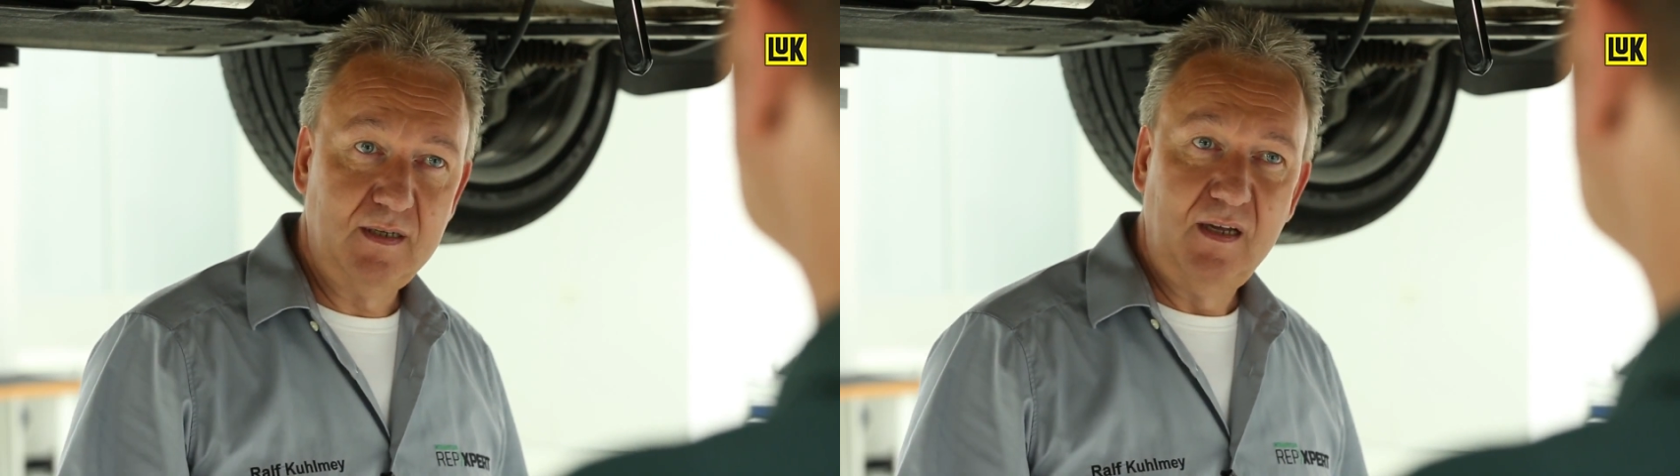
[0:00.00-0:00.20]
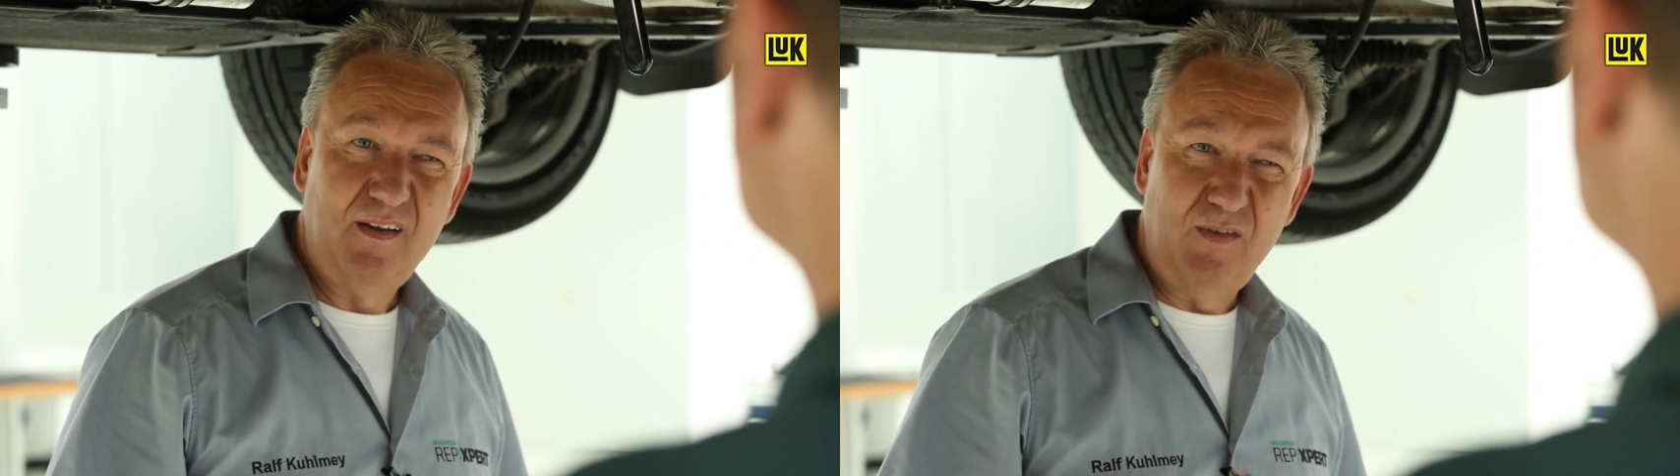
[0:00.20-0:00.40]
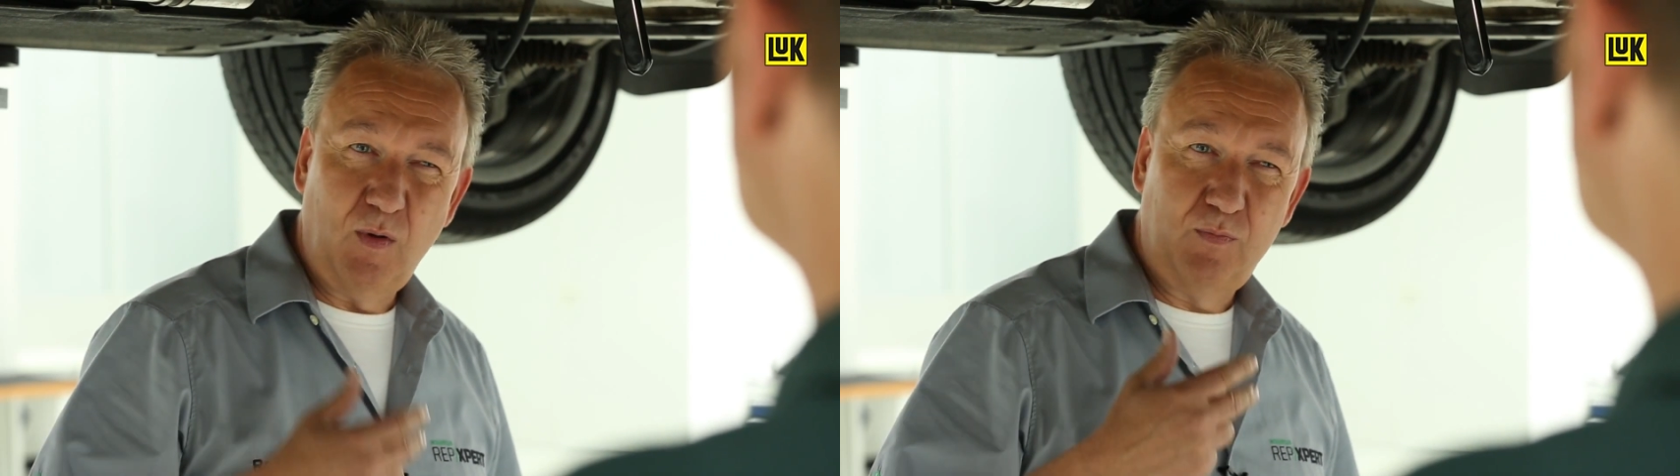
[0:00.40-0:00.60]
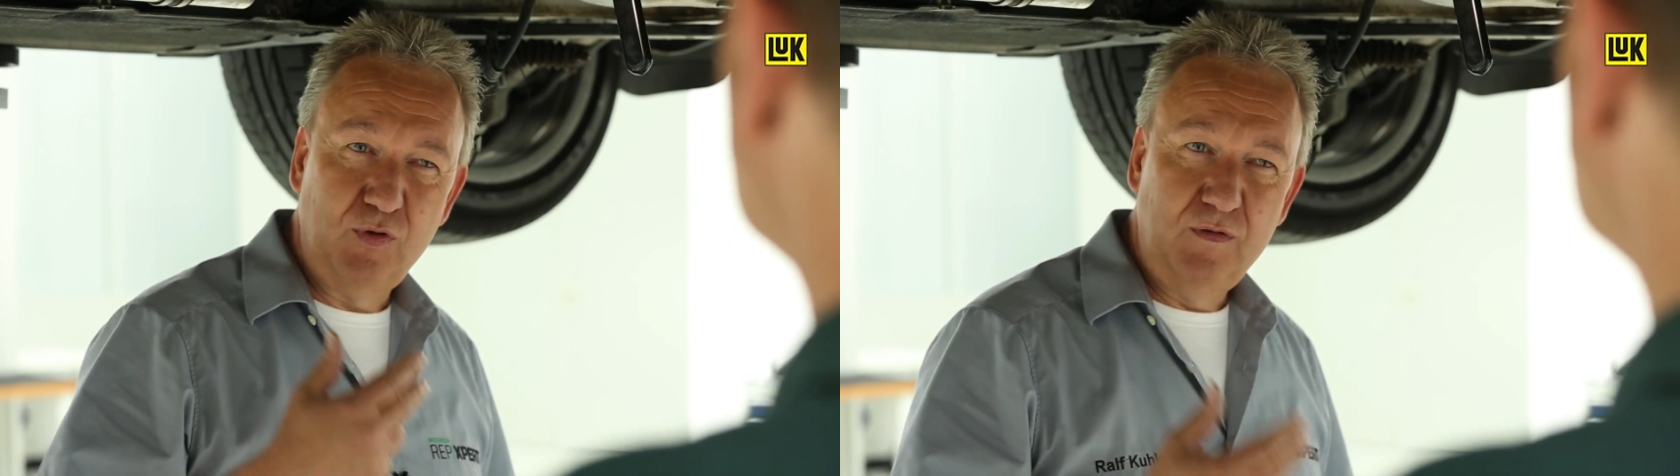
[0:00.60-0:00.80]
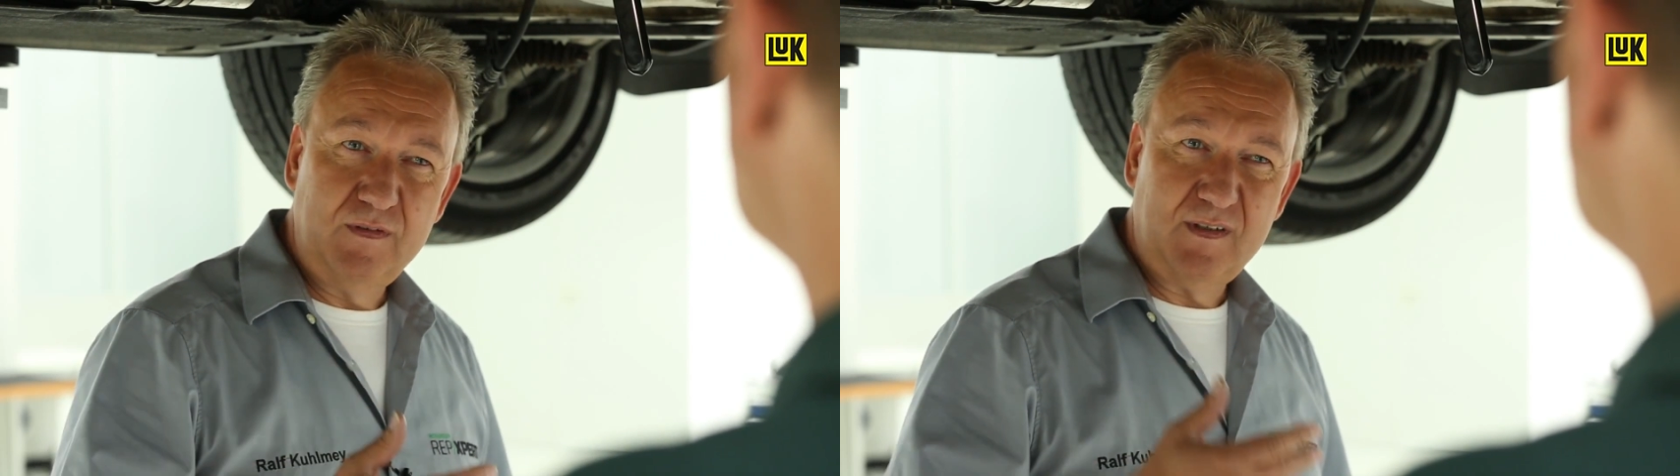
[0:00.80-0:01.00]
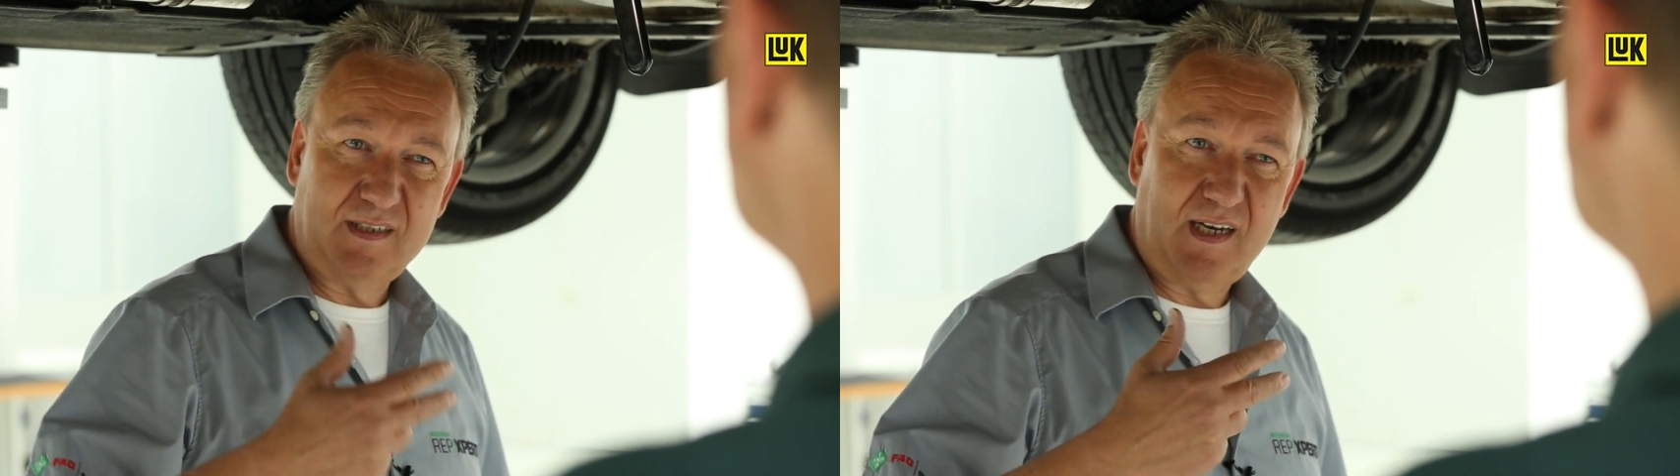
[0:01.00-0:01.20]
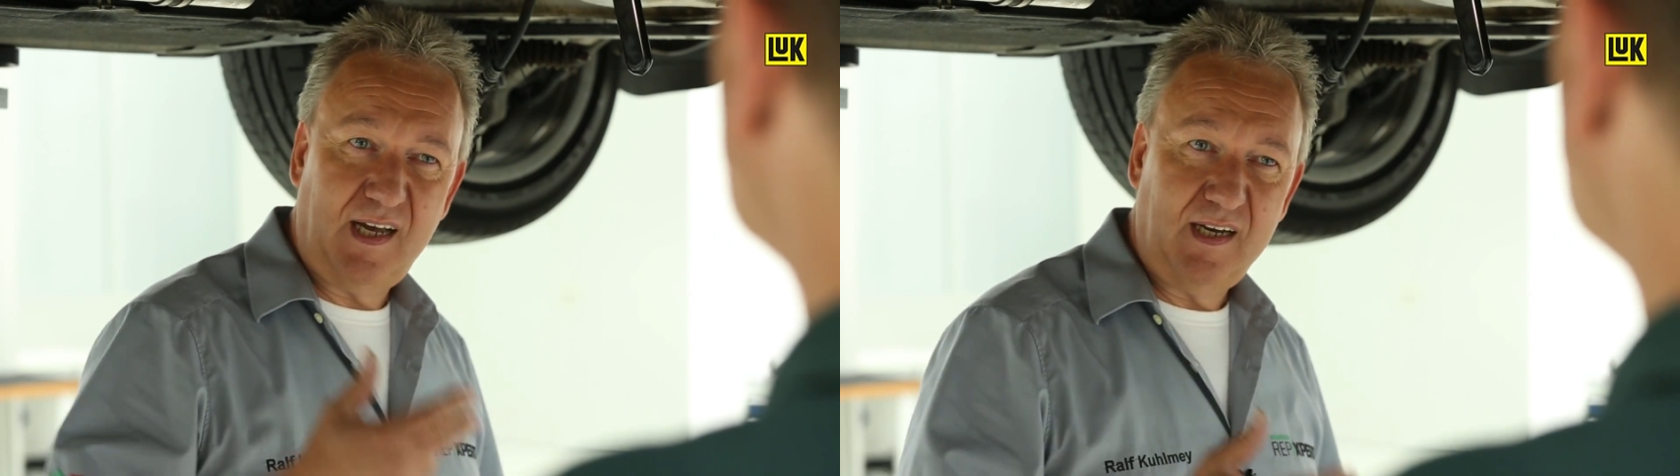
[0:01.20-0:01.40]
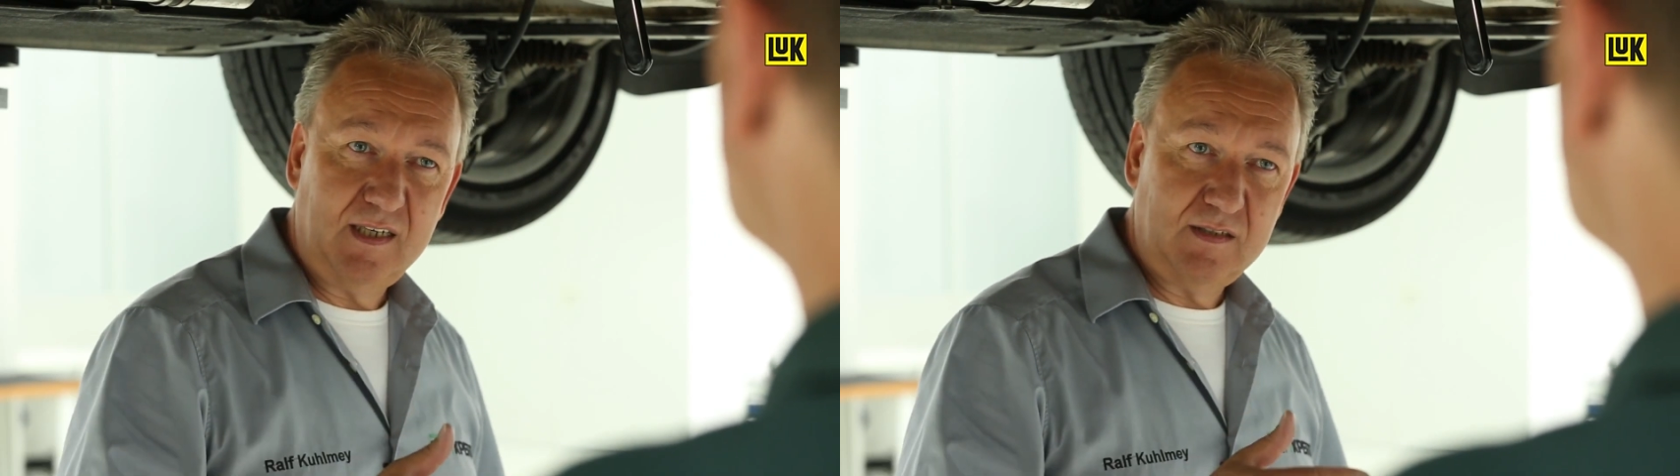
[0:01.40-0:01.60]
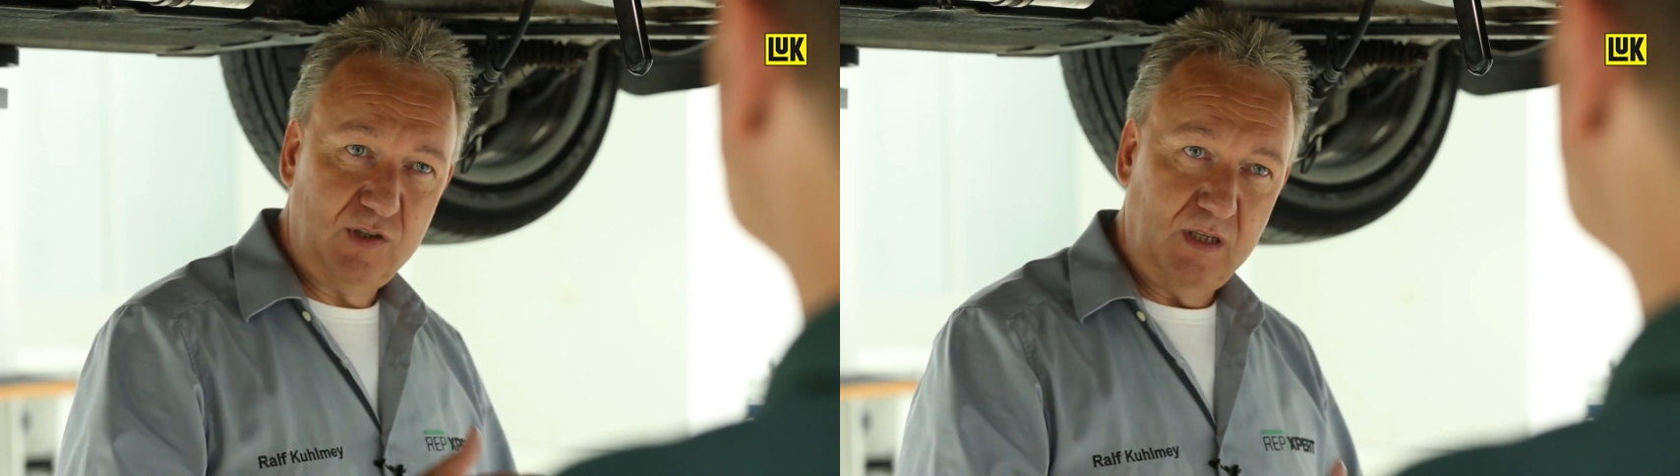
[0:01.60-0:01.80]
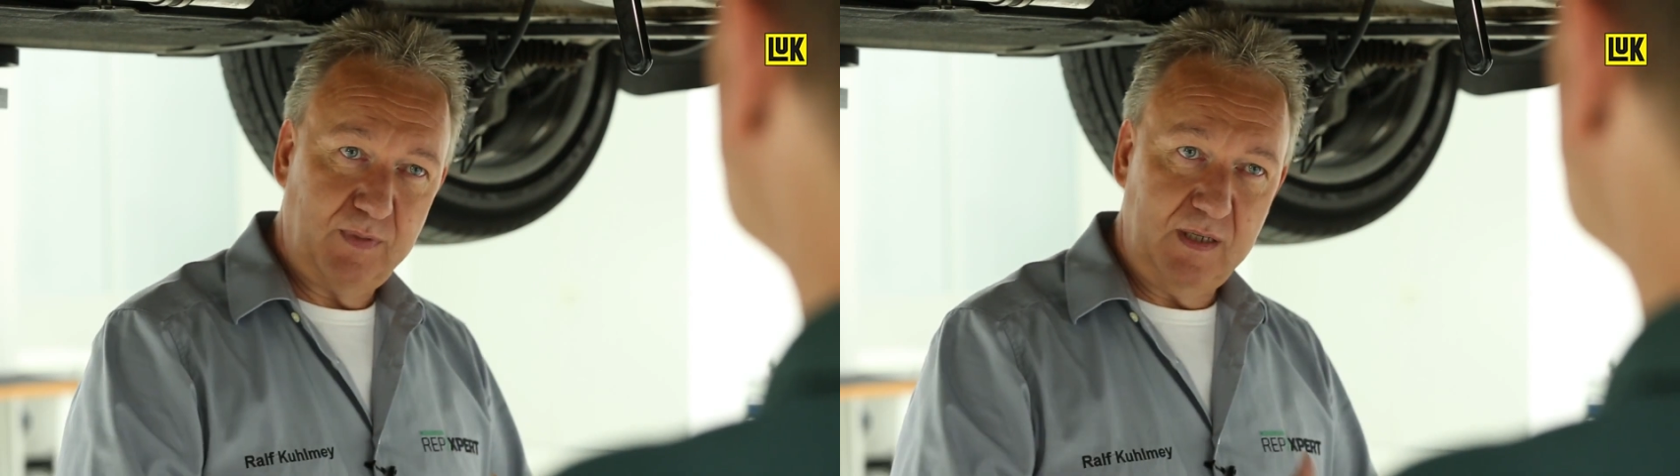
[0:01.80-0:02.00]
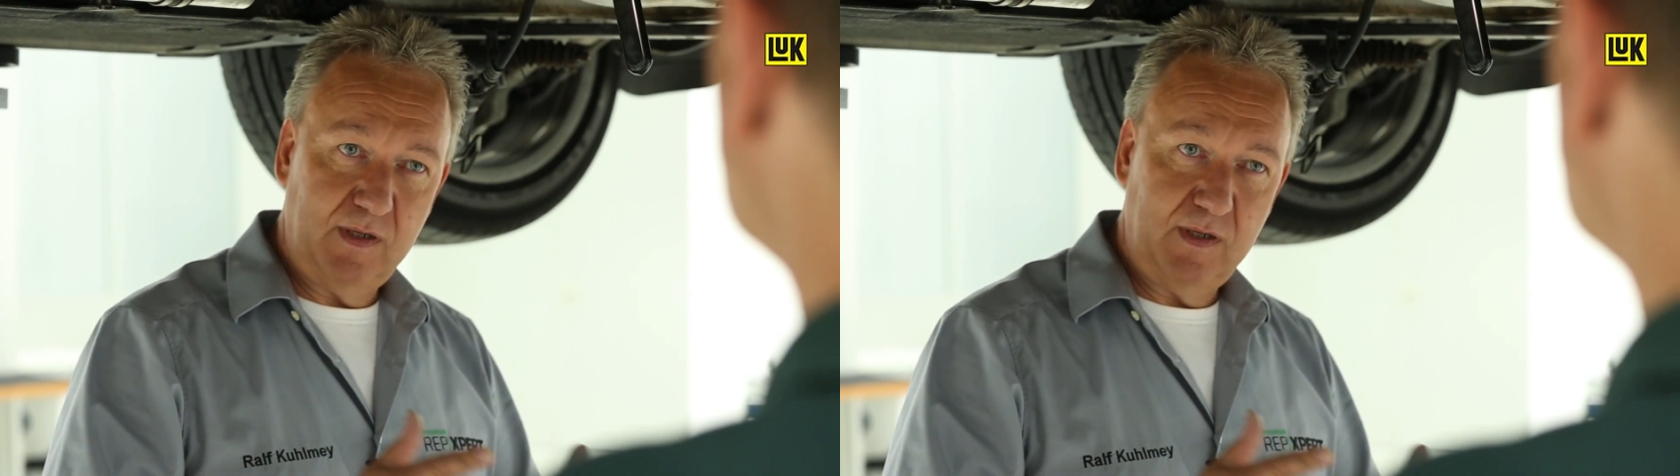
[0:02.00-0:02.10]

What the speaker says: We check the bearing between the primary and